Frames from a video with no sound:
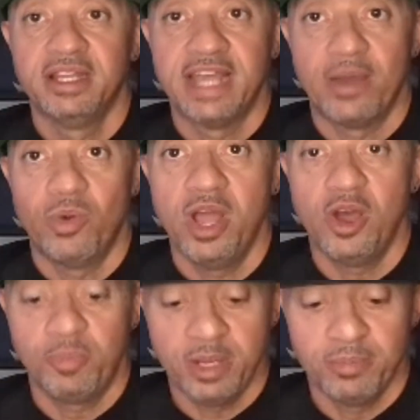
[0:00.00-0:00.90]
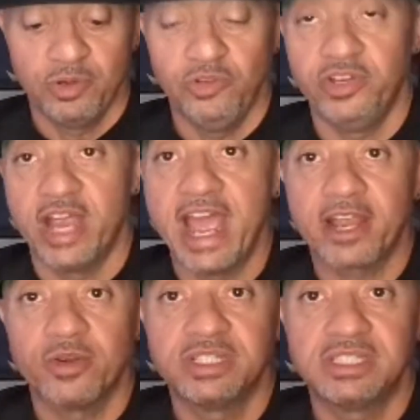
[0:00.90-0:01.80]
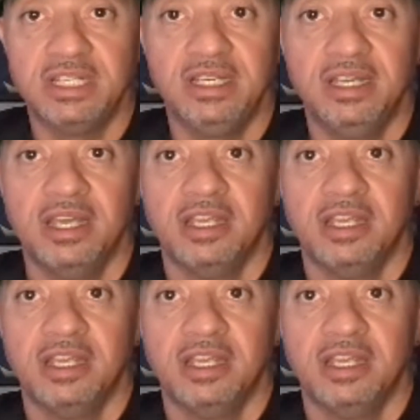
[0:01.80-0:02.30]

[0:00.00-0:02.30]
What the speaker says: that will help improve your accuracy,